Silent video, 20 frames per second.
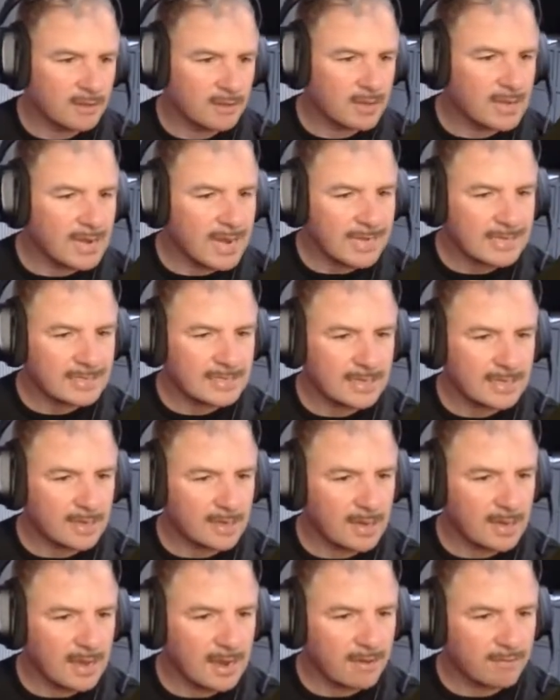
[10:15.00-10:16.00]
the next
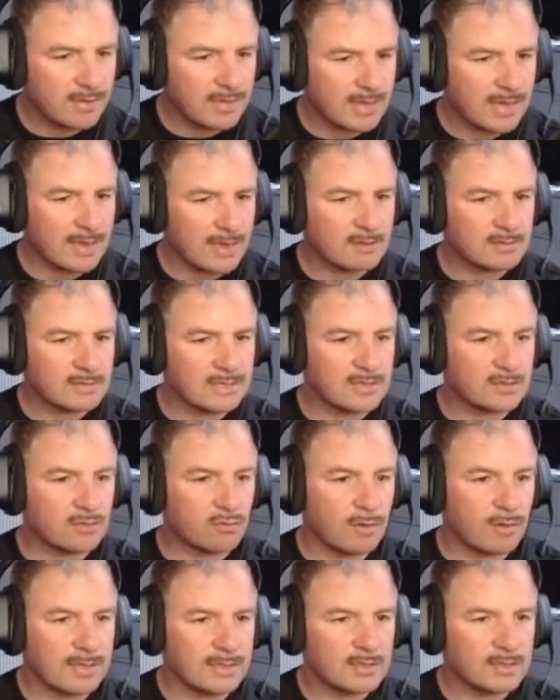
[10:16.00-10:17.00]
thing, everything else is
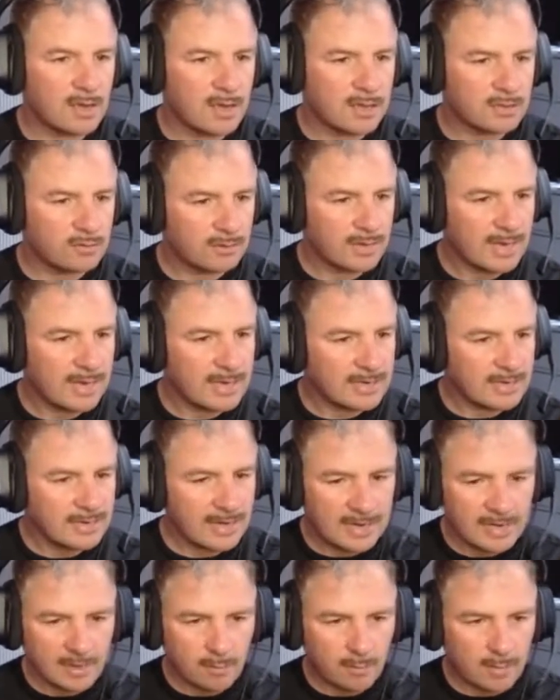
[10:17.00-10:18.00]
green signs related
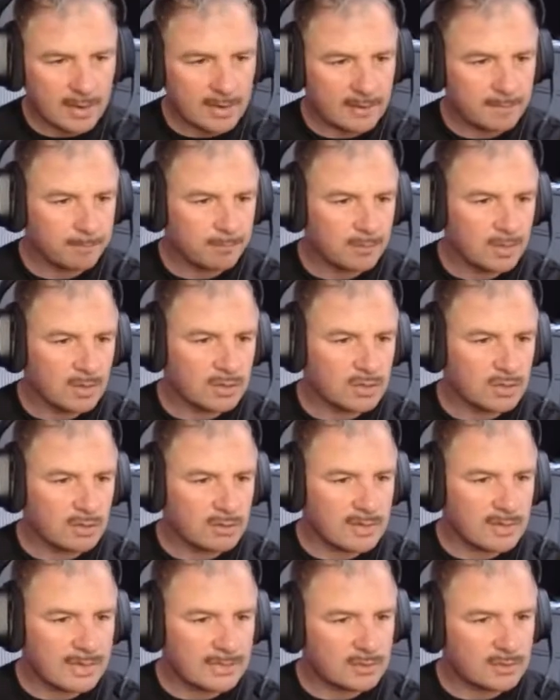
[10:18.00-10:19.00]
anyway. So
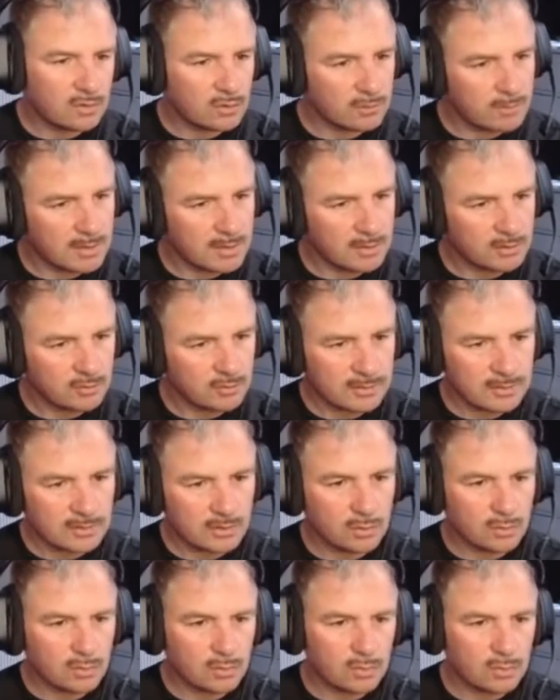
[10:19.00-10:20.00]
let's do military
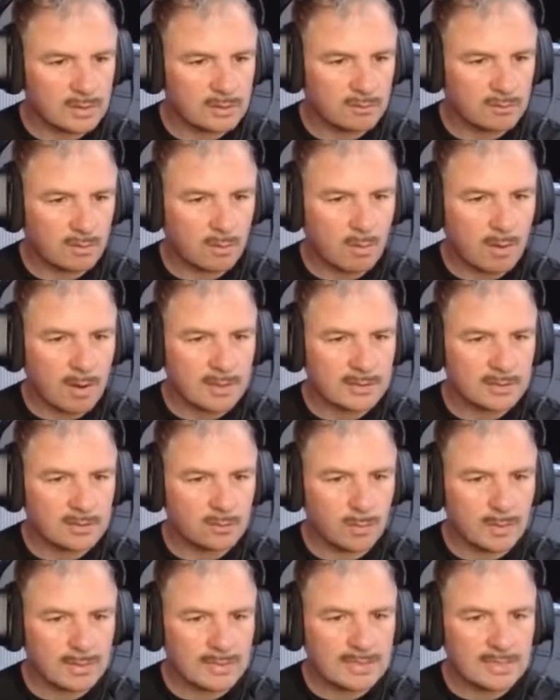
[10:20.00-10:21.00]
2. This requires
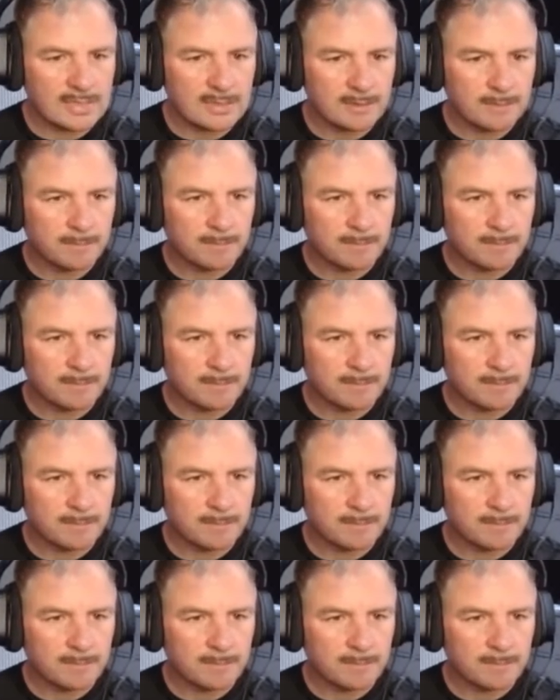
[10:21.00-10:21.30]
20.